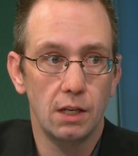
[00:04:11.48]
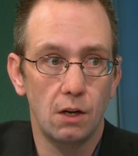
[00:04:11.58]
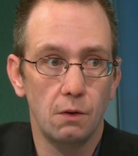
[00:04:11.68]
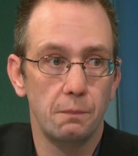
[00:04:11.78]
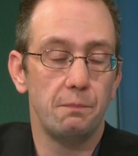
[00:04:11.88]
you
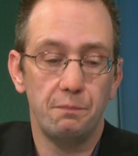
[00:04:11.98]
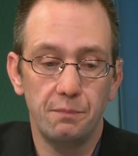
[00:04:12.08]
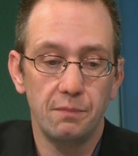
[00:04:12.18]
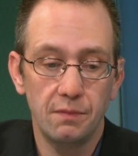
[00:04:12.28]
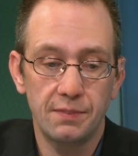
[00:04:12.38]
know,
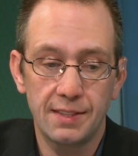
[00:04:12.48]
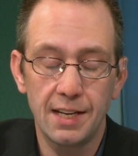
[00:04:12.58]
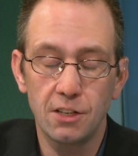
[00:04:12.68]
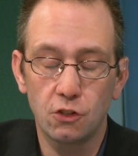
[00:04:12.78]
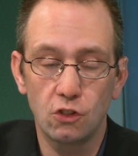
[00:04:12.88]

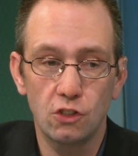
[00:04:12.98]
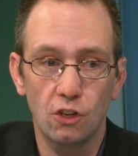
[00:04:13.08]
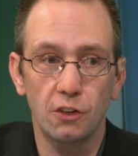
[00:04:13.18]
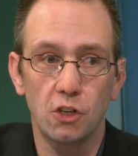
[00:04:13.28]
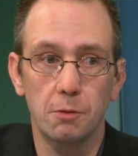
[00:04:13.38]
then you're
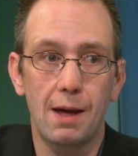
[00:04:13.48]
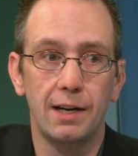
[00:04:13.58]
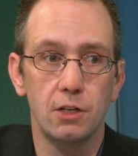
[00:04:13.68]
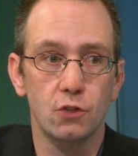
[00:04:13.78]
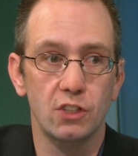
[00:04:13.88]
starting to talk about
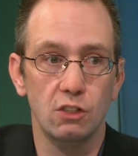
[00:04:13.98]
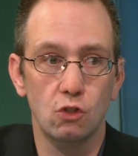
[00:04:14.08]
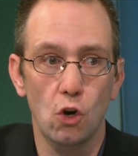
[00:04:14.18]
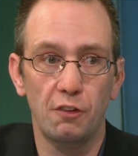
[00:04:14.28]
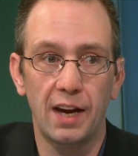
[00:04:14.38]
an interesting
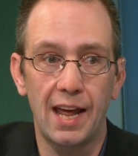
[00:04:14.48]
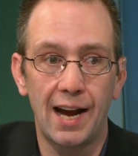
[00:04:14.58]
story.